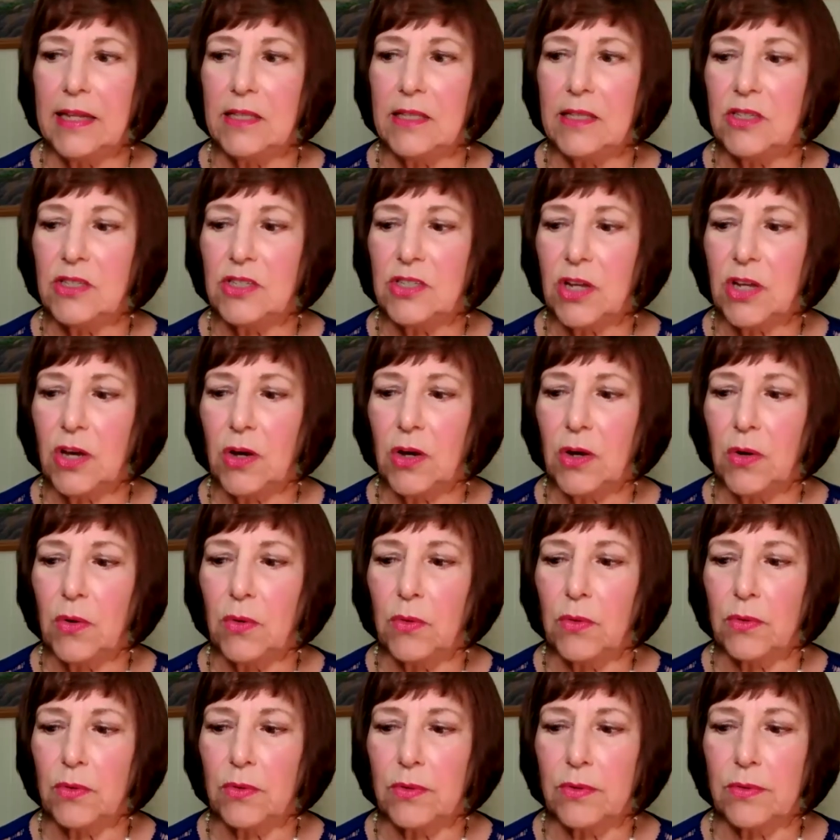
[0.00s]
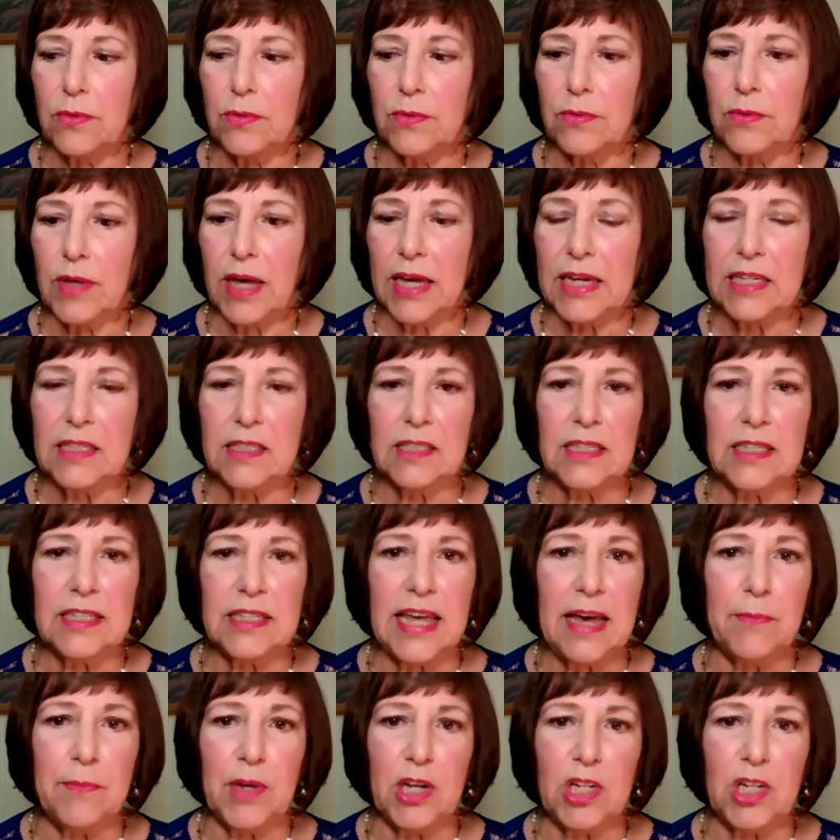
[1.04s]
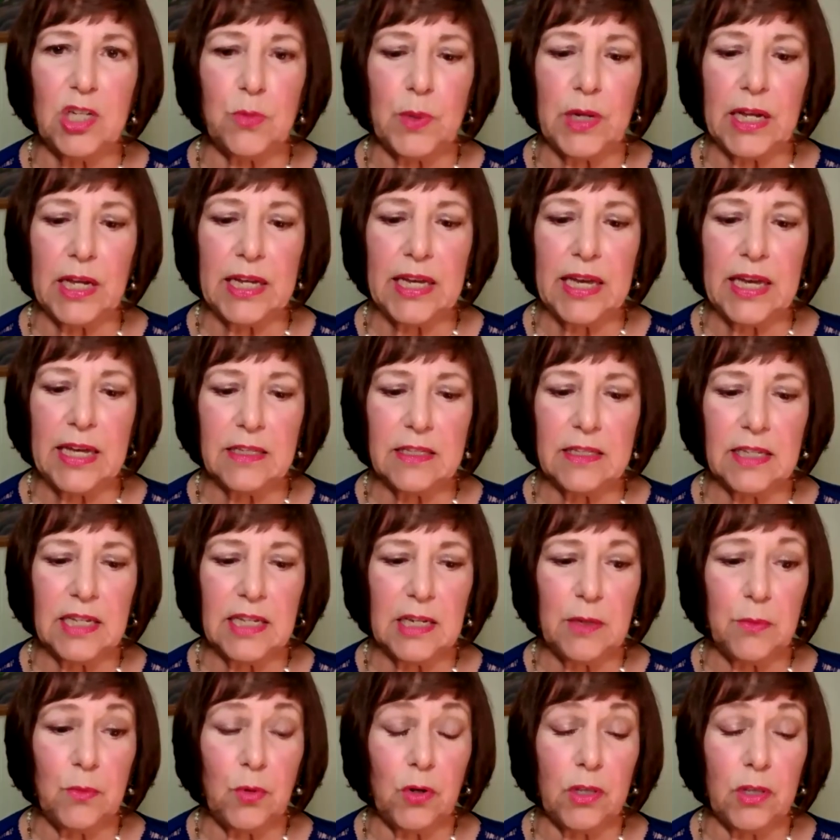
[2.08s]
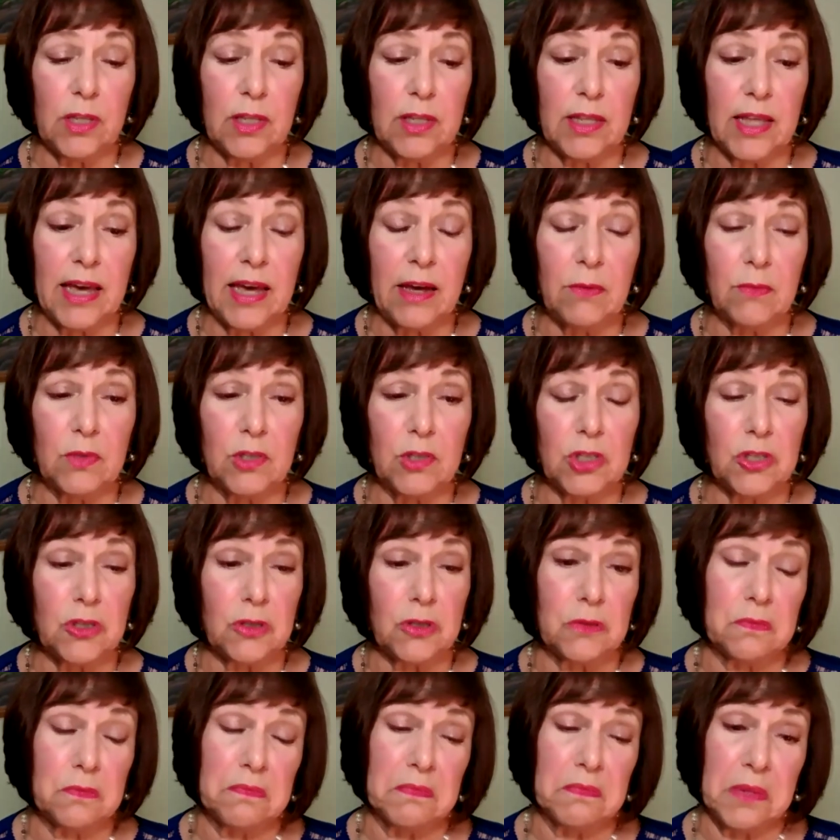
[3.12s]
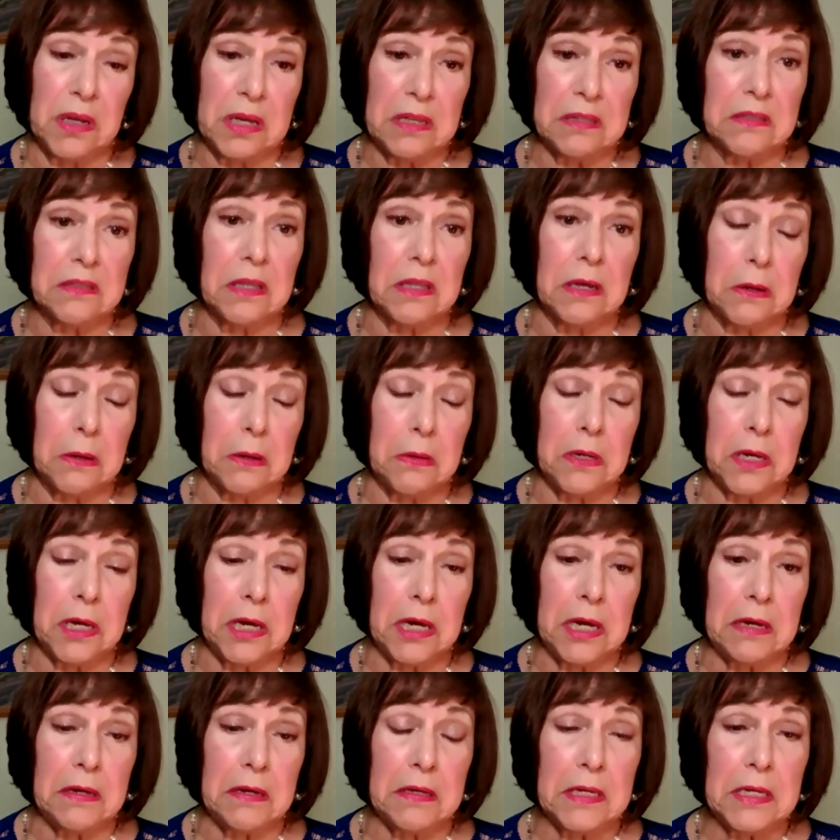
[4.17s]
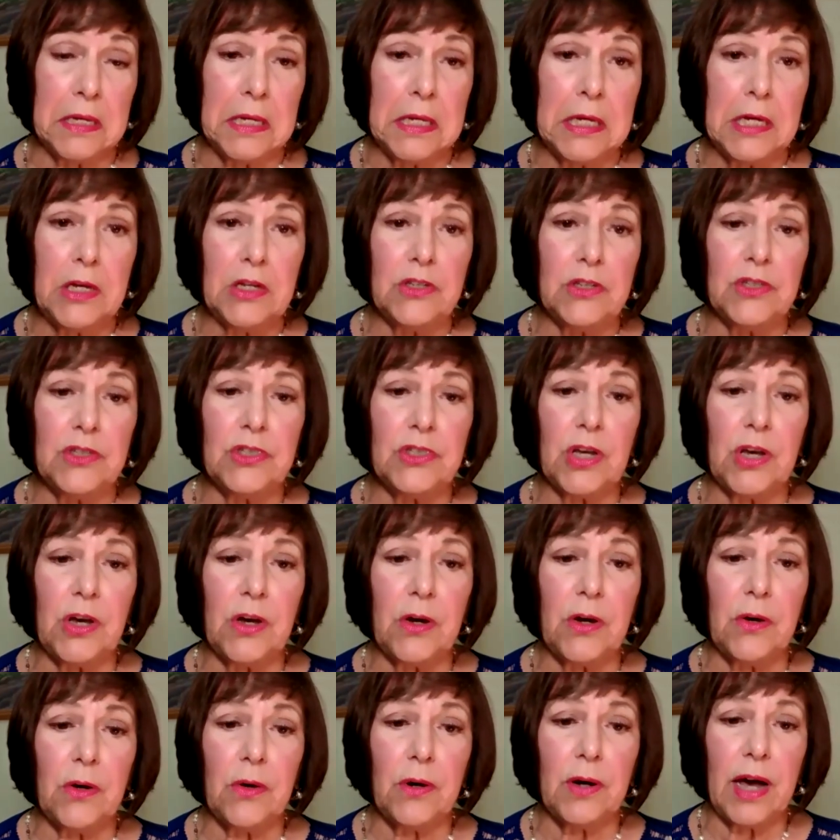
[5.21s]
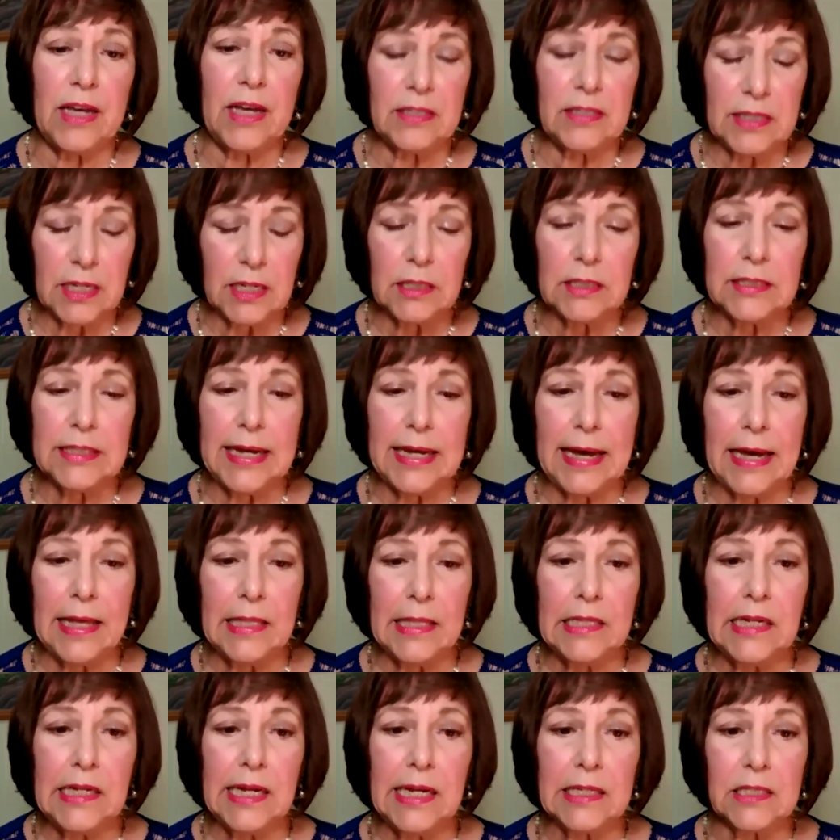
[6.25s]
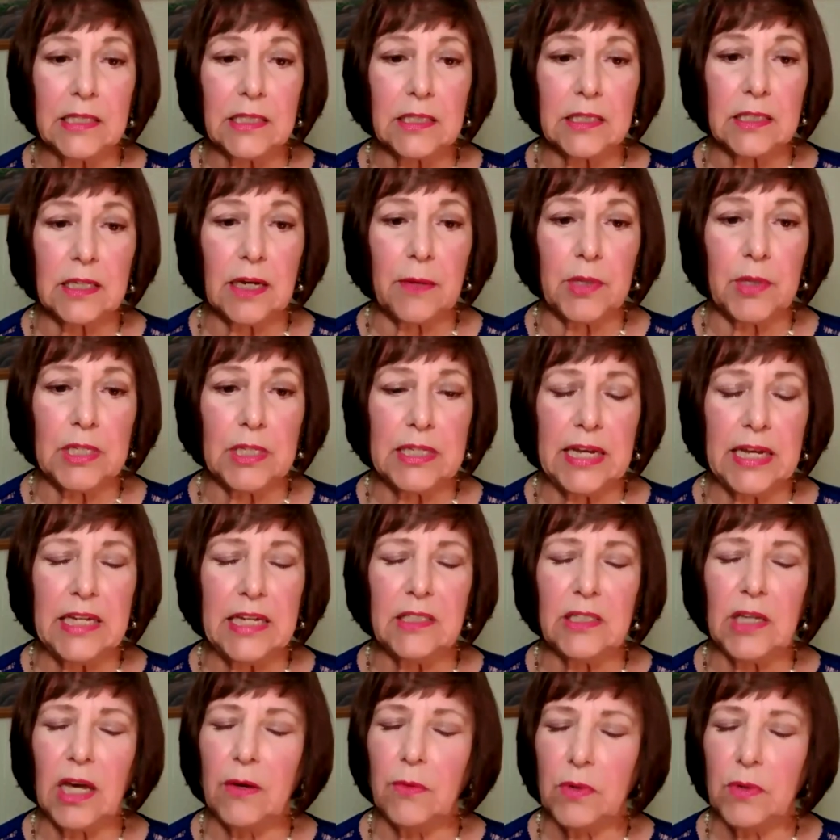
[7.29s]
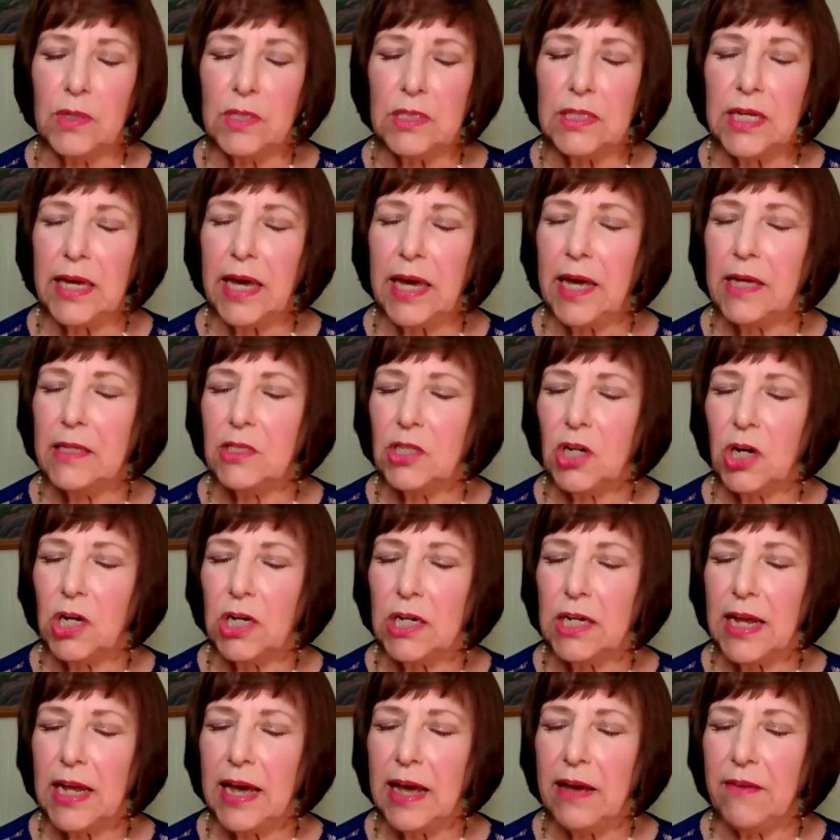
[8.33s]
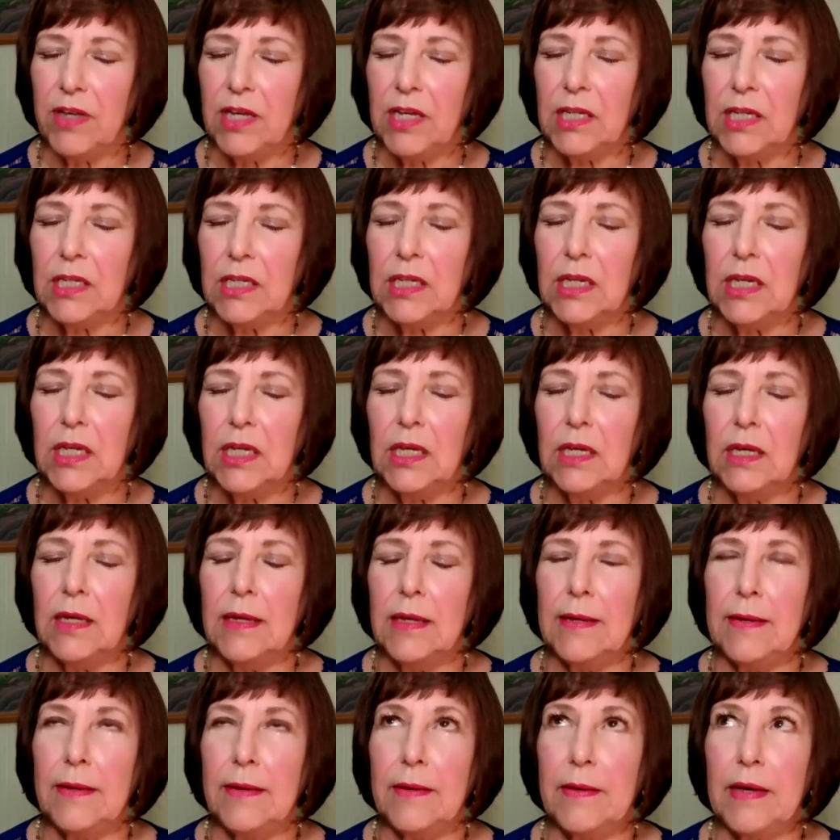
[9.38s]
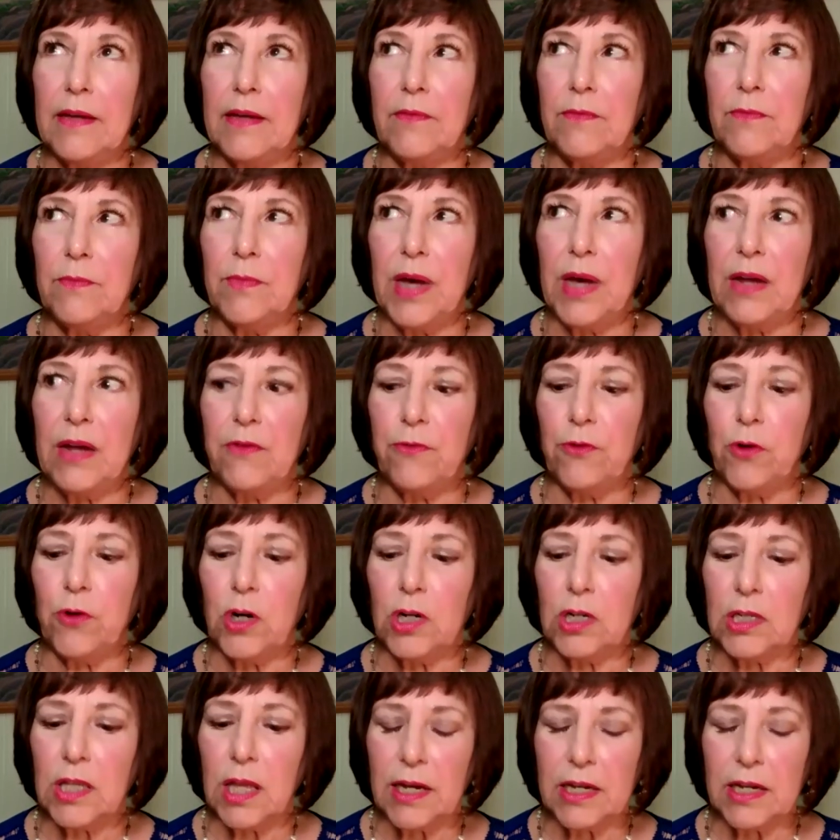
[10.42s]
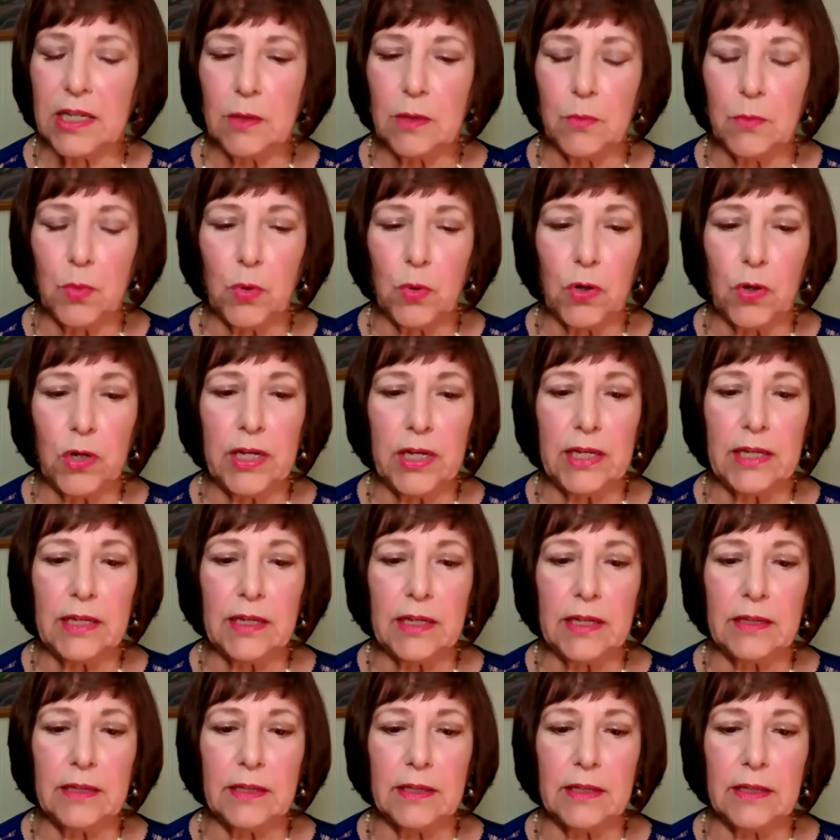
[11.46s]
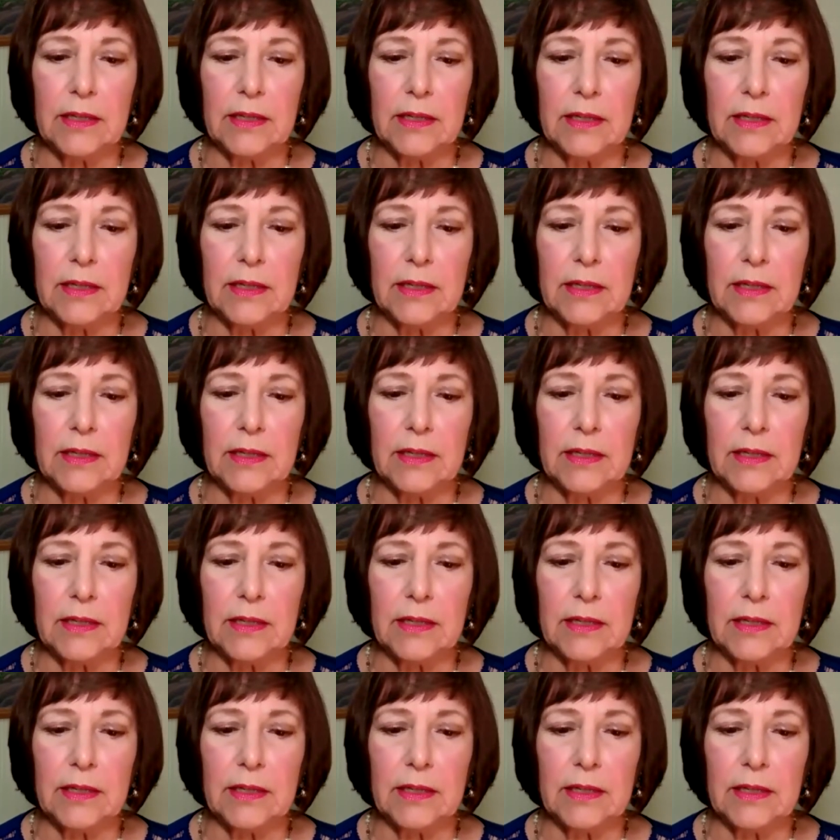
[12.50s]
And so I can see that much, but I can't see any more than that, which I thought, okay. So I settled down the next couple of days. I will say I started having at about 4 o'clock in the morning,